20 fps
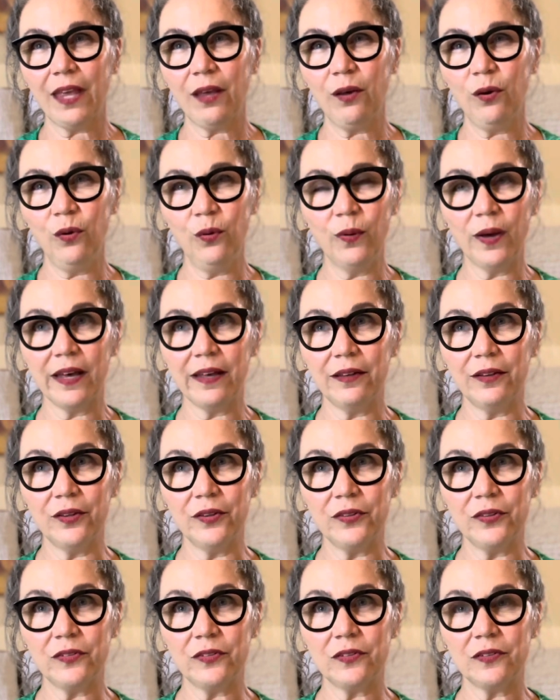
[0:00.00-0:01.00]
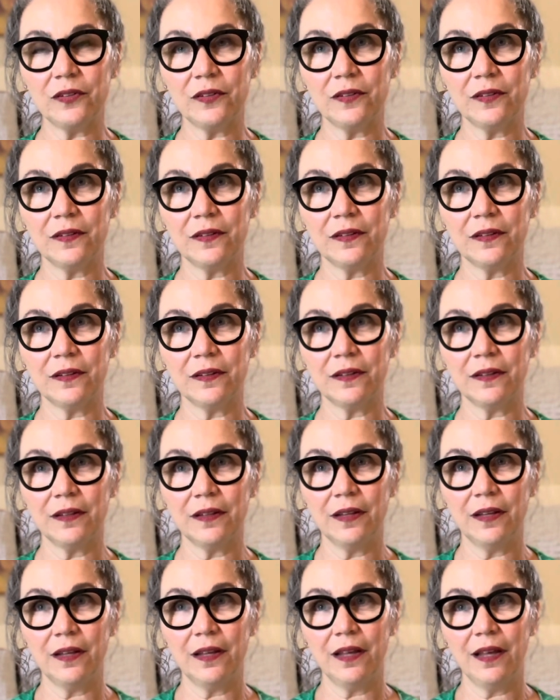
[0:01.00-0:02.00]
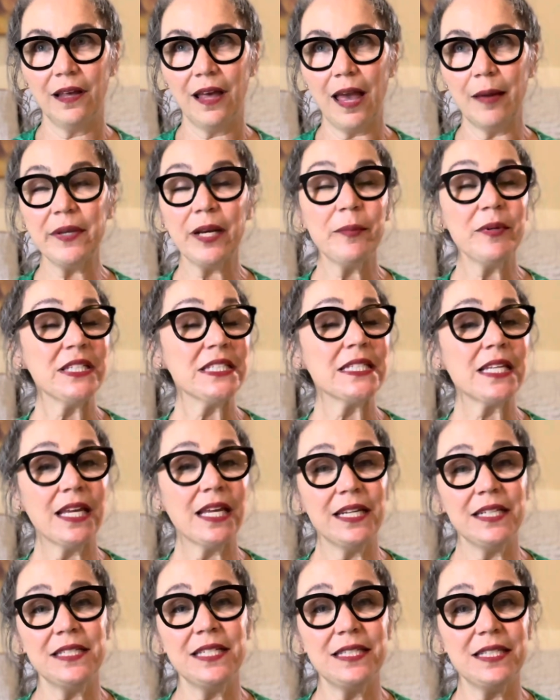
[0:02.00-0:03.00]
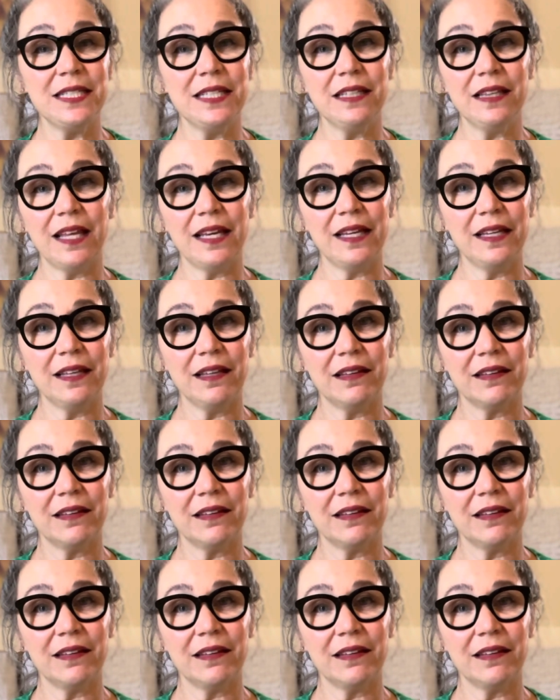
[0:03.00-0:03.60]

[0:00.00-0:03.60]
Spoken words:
Who else? I mean, I'm excited to see, like,